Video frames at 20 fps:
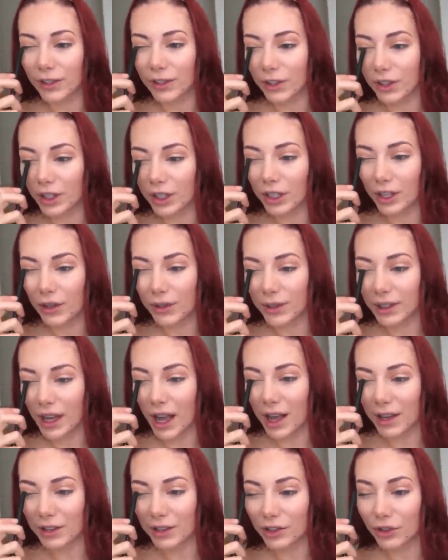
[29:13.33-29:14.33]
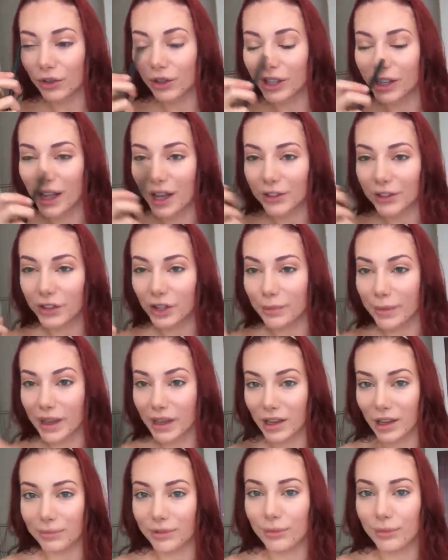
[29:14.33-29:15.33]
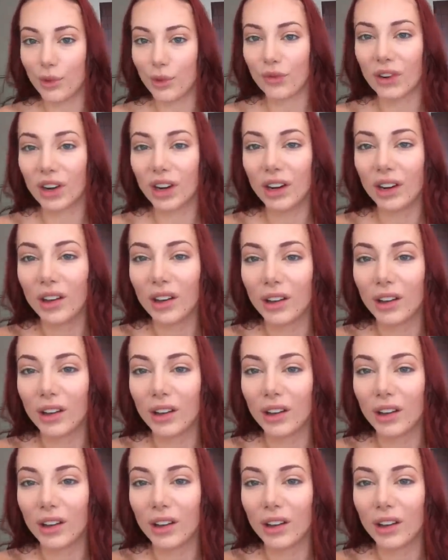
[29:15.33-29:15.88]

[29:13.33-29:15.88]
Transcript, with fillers: you could use castor oil as your makeup remover.